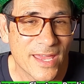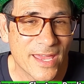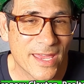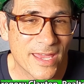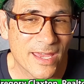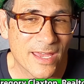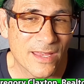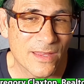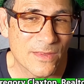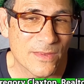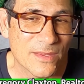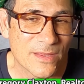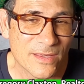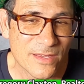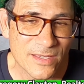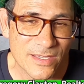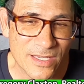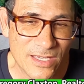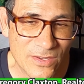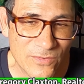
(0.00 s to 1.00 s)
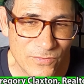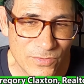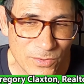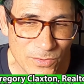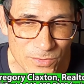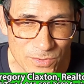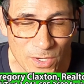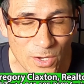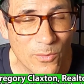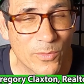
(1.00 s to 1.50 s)
And if
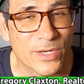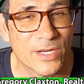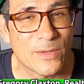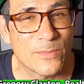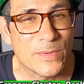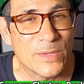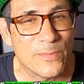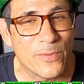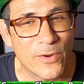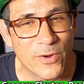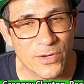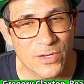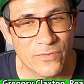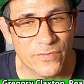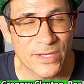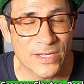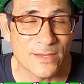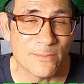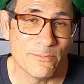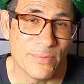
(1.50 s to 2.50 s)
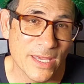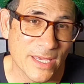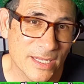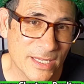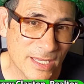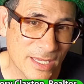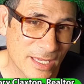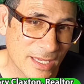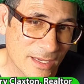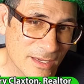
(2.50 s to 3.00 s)
you don't want to be part of any
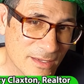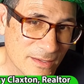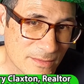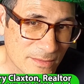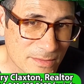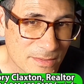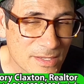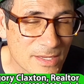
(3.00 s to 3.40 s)
bidding,